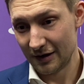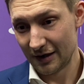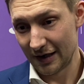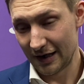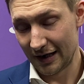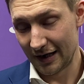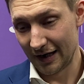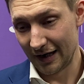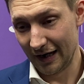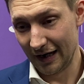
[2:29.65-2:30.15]

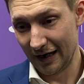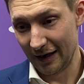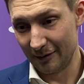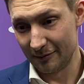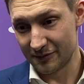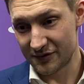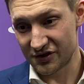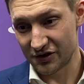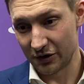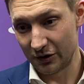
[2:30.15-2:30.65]
Um,
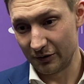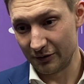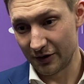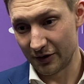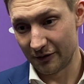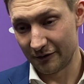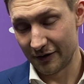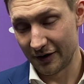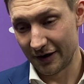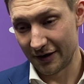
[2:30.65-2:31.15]
so, you
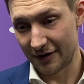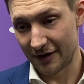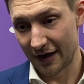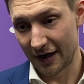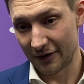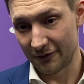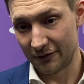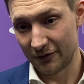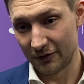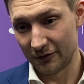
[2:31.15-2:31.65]
know, very
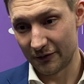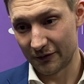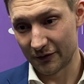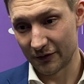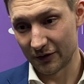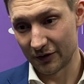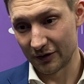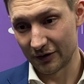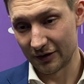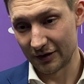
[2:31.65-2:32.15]
thankful
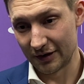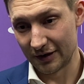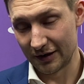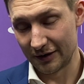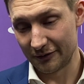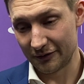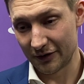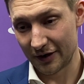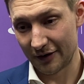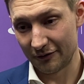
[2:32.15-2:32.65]
for, uh,
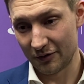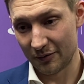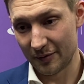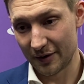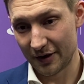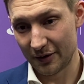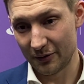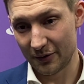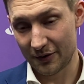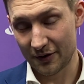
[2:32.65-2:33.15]
for
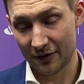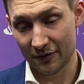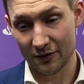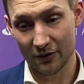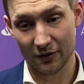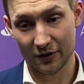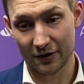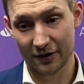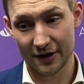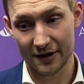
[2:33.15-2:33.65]
everybody within the
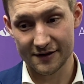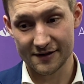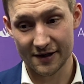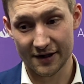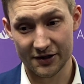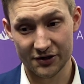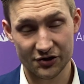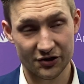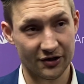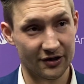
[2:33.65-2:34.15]

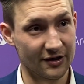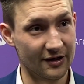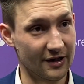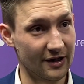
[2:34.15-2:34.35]
organization.